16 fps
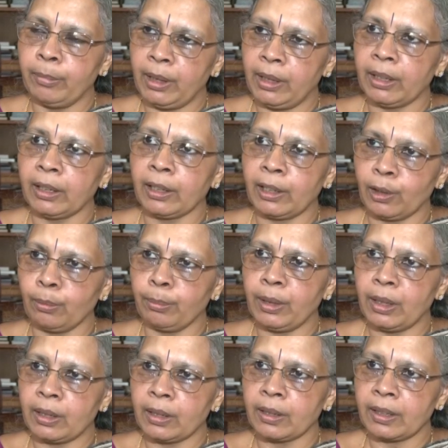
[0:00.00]
million
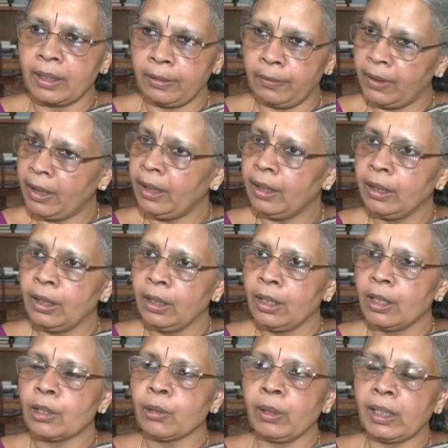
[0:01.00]
kilometers away
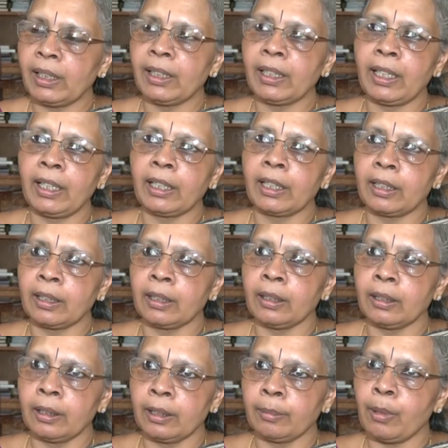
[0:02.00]
so it will take
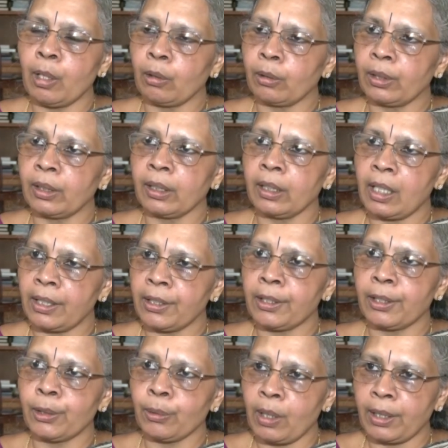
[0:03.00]
uh, about
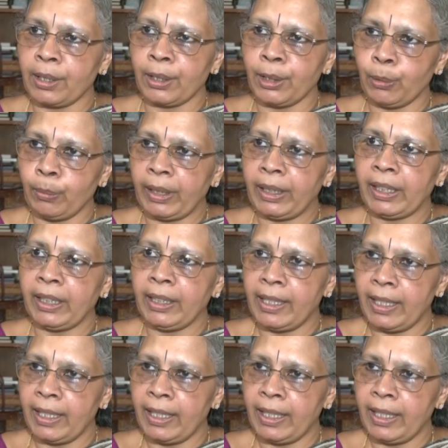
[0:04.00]
100 uh, to 120